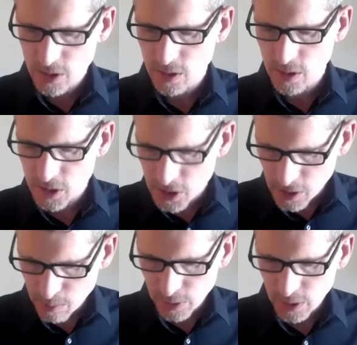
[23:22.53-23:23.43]
into the
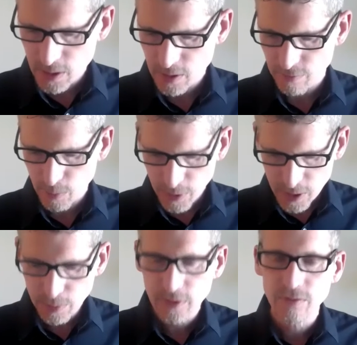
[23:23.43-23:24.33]
assembly of the
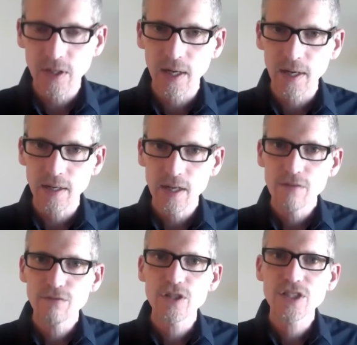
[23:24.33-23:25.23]
people of God
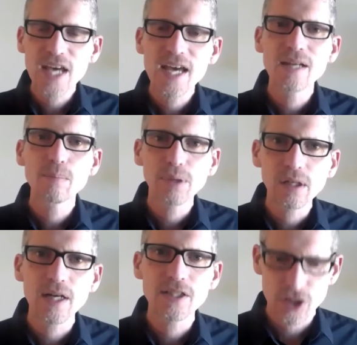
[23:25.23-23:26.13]
for 10
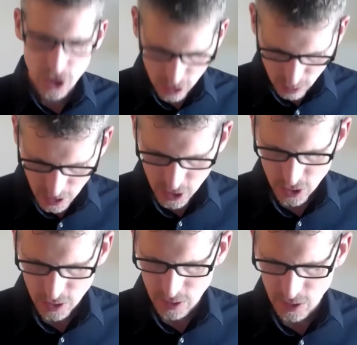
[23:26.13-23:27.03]
plus
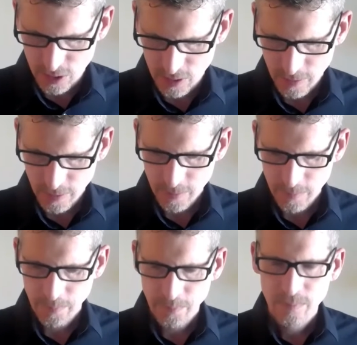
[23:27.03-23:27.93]
generations.
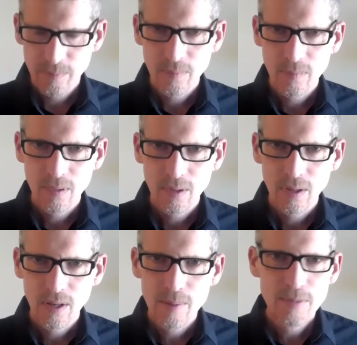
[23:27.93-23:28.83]

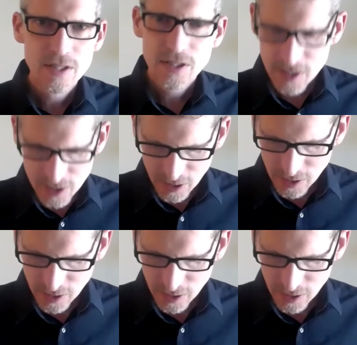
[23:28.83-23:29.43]
I mean, it says